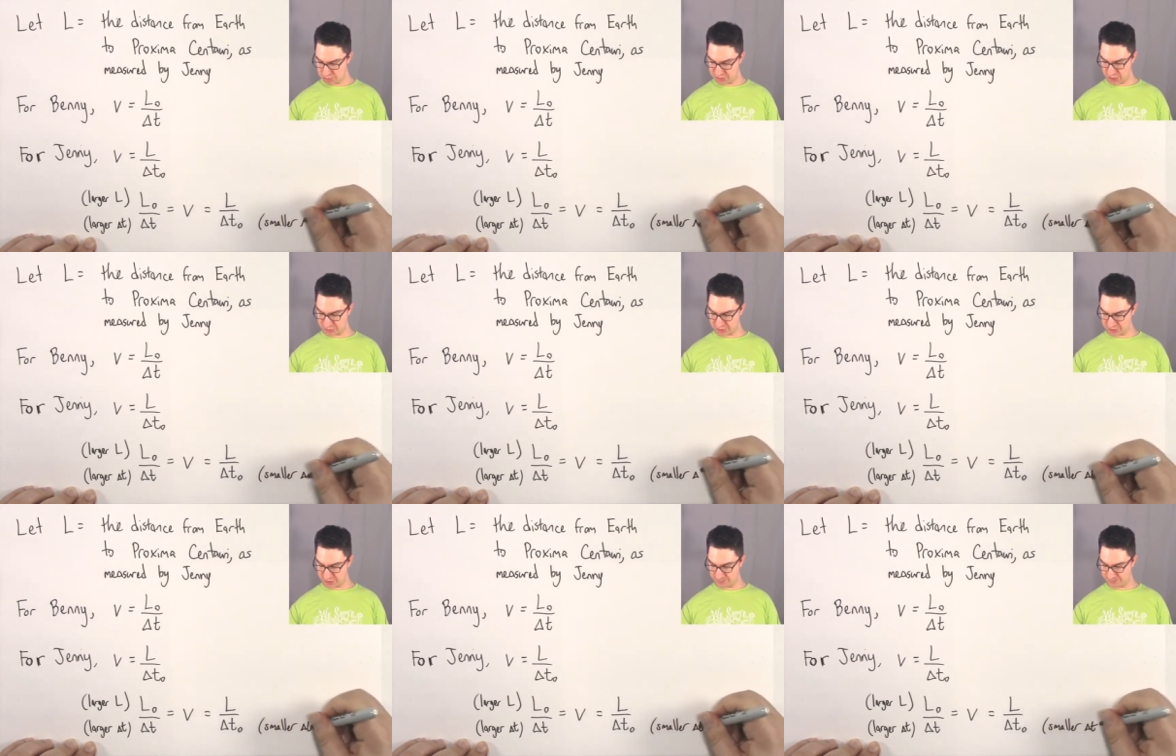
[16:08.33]
delta
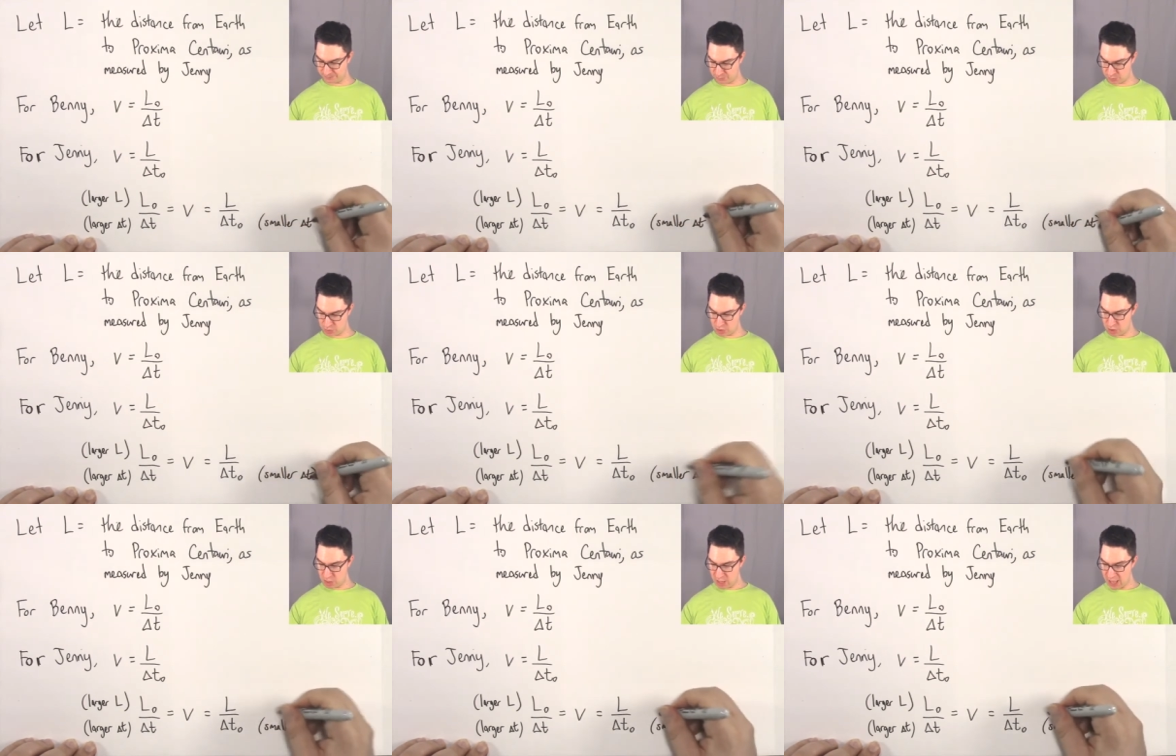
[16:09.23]
t.
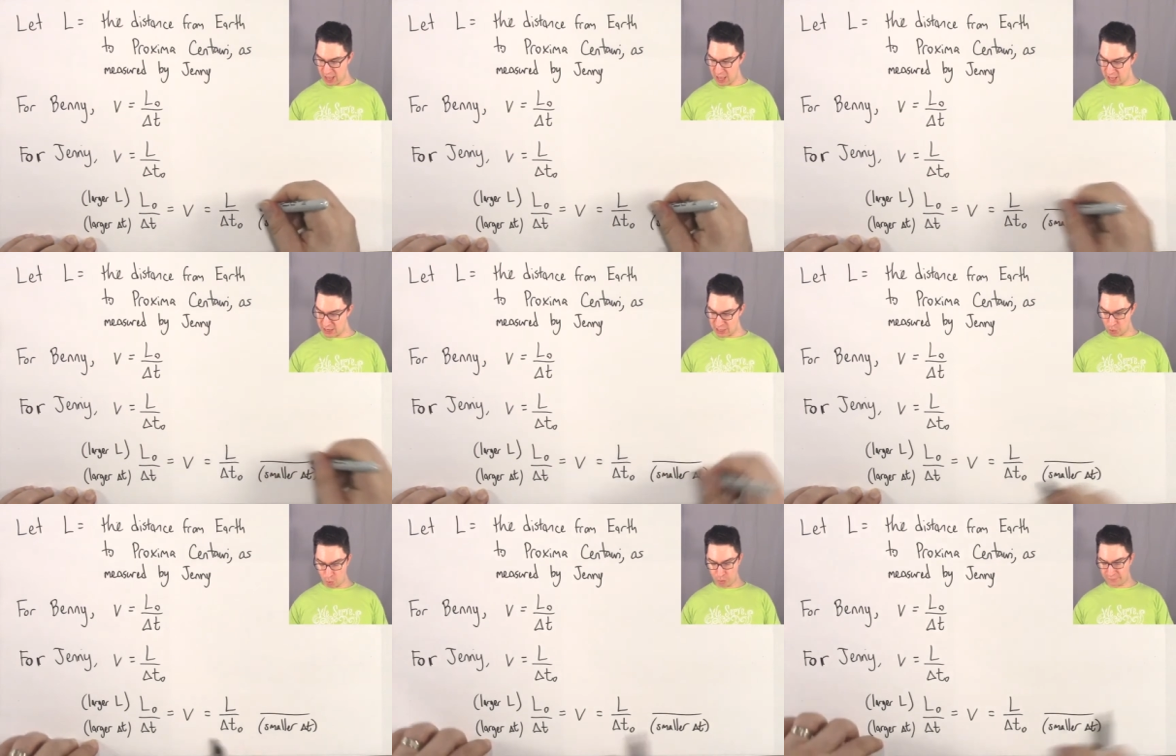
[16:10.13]
And
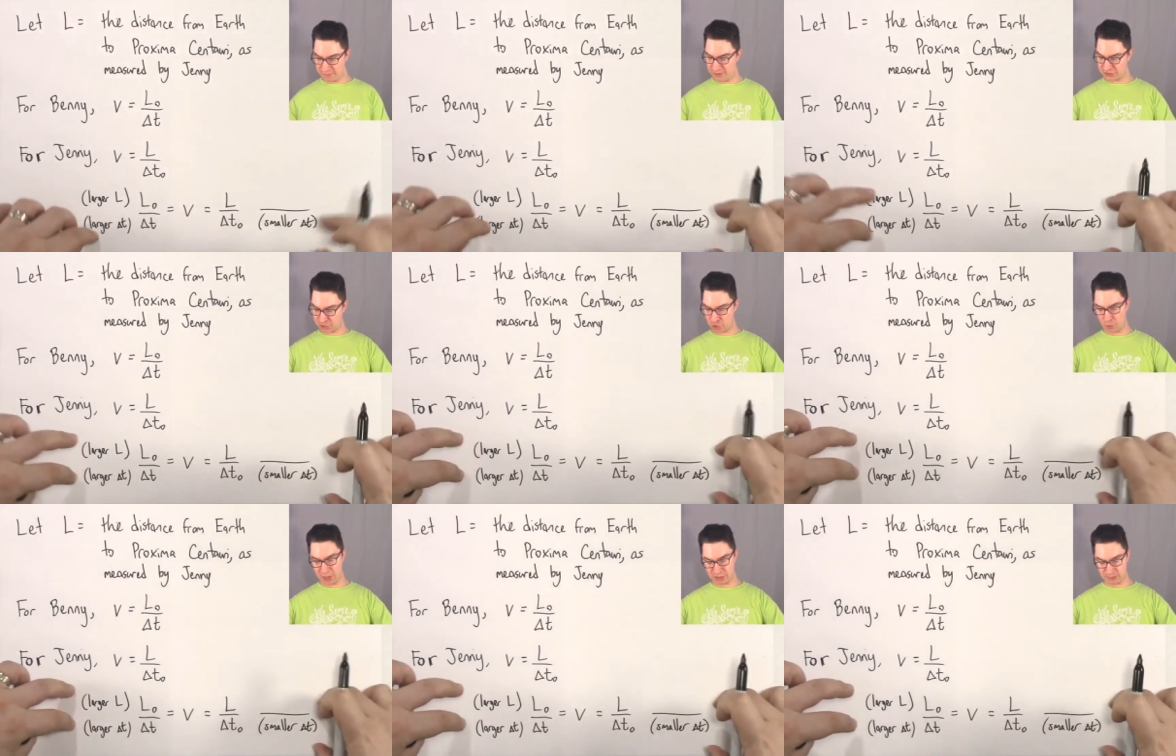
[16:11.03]
in order for this
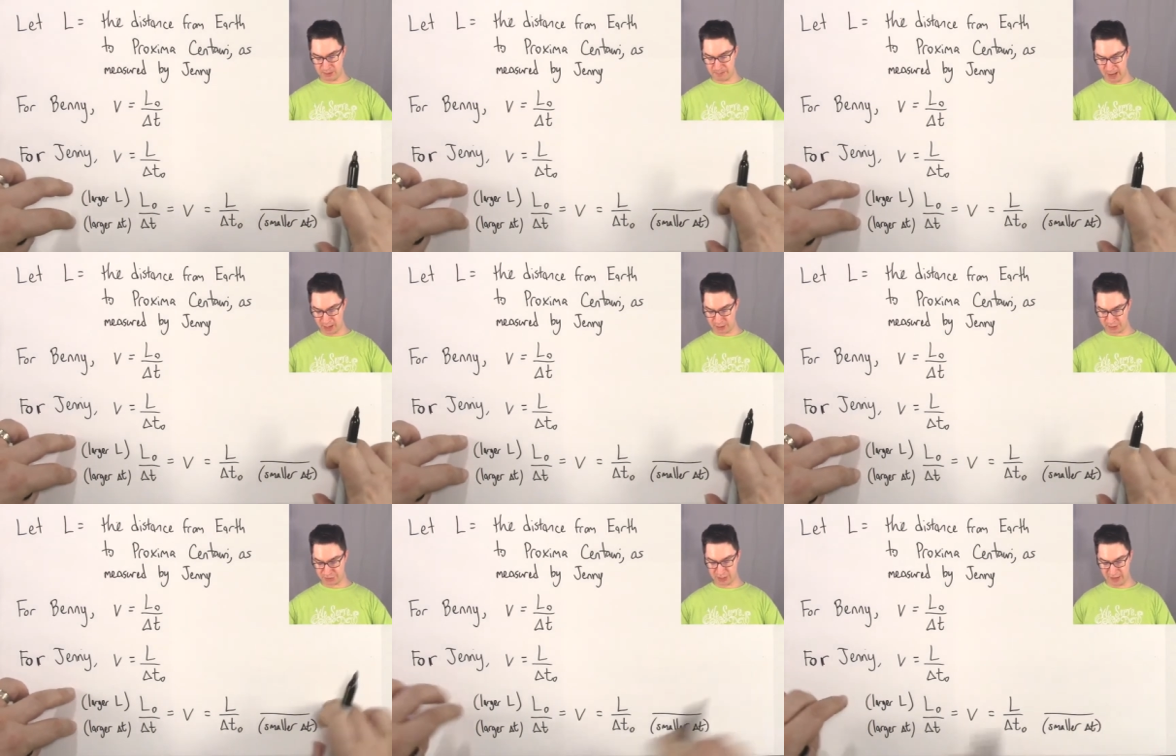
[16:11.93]
equation to be
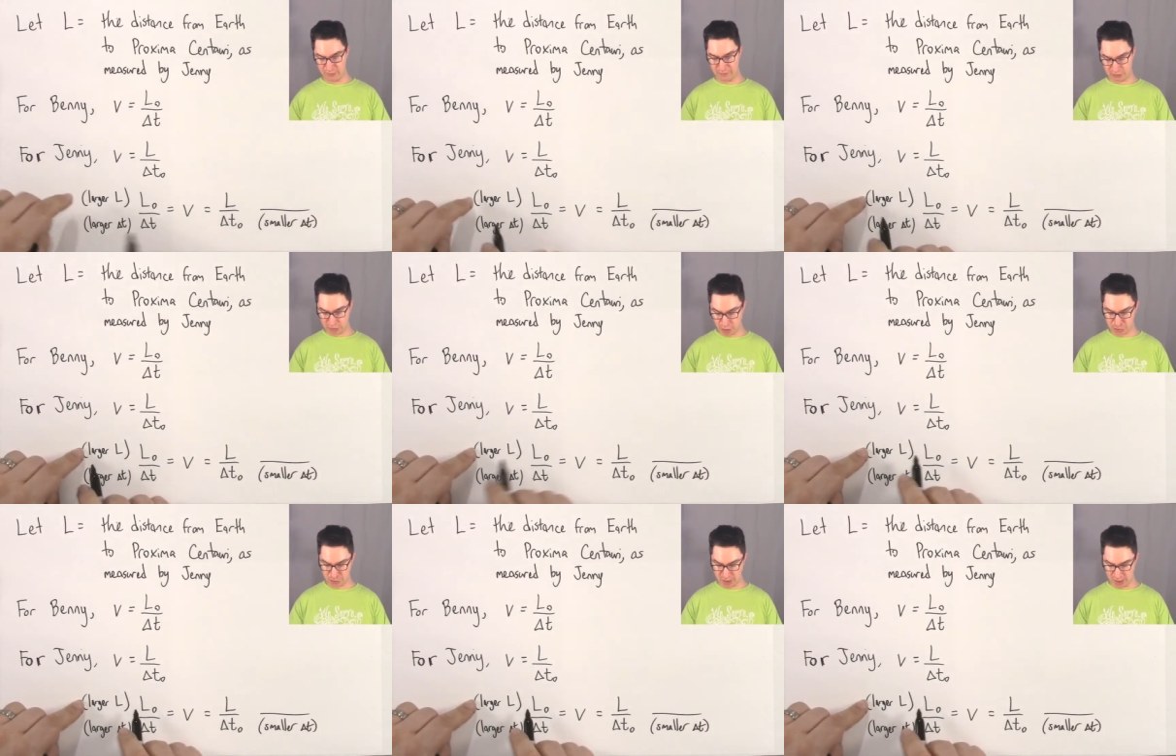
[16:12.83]
balanced, if you have a
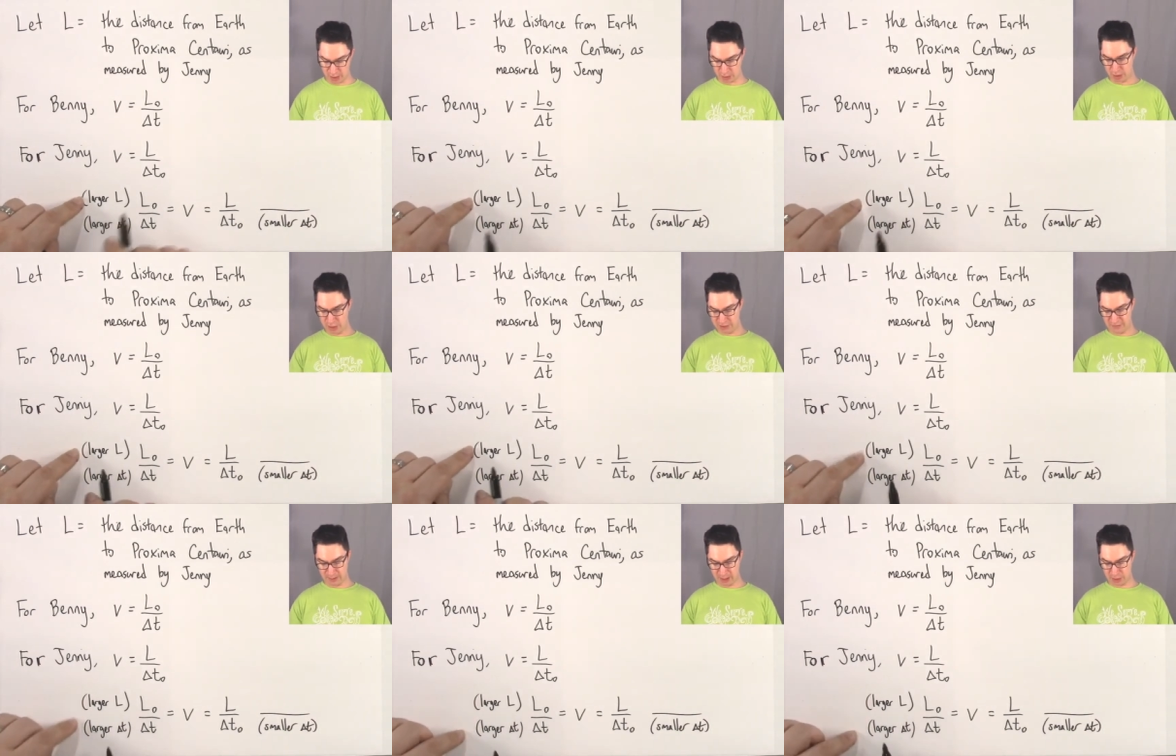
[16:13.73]
larger L
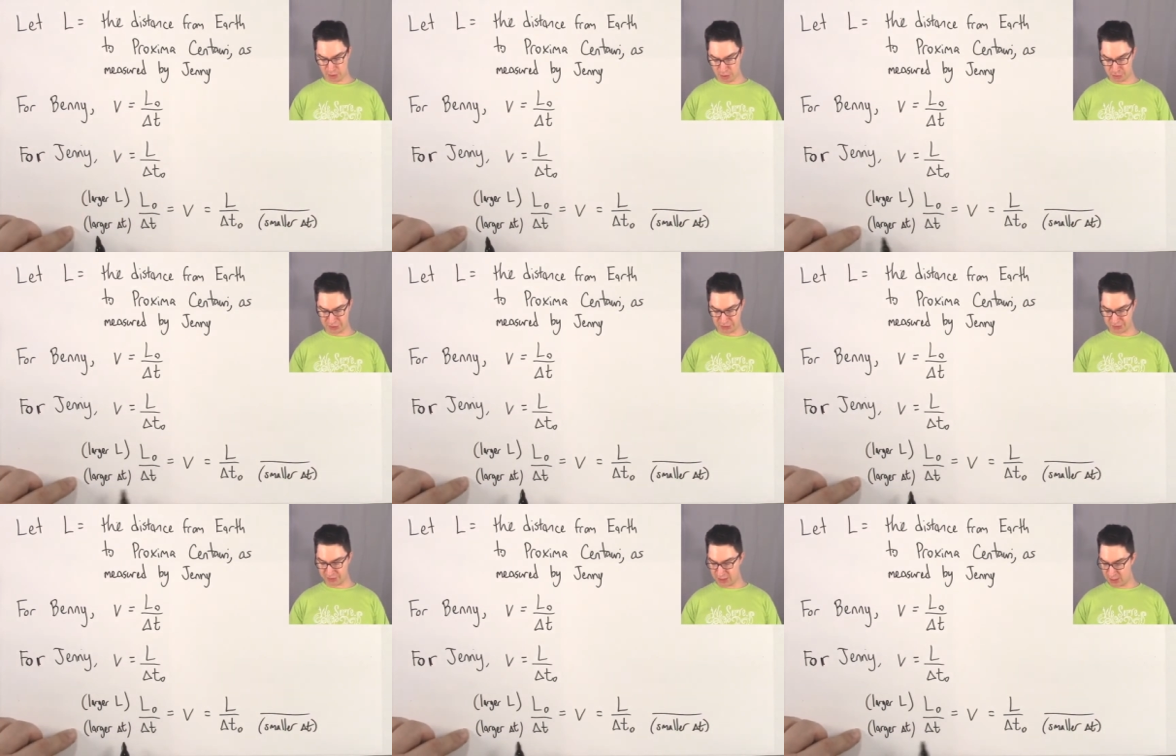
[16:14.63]
divided by a larger delta
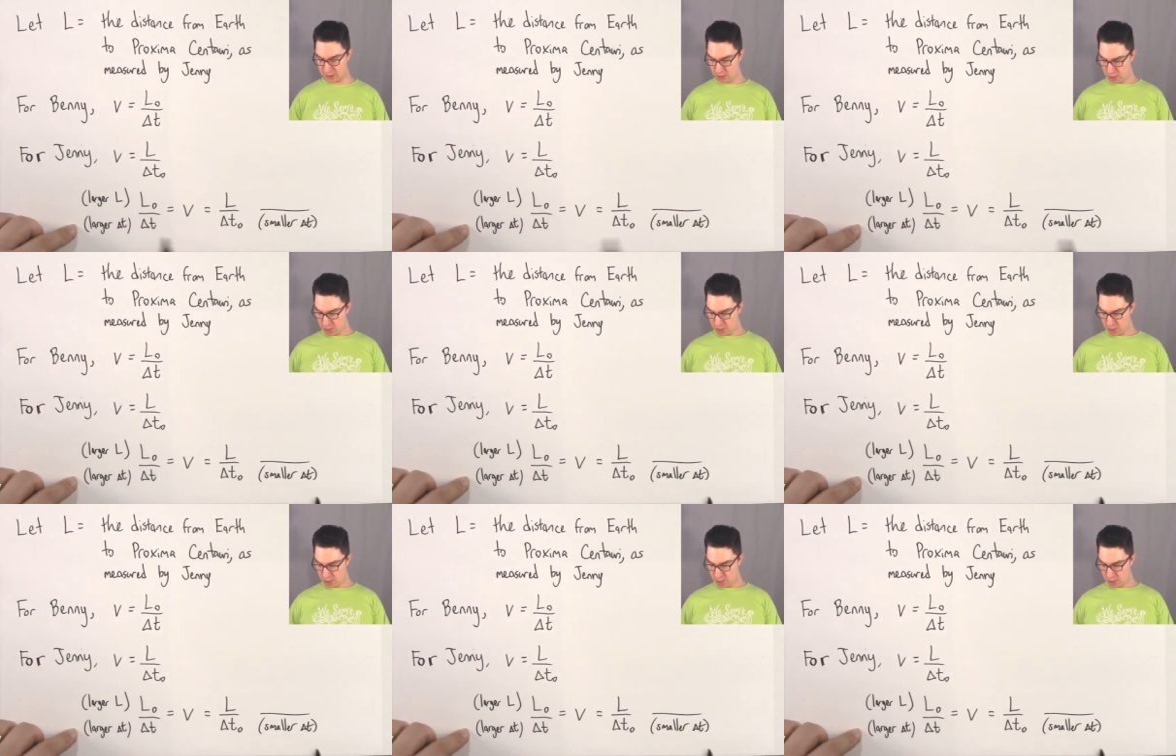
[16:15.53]
T,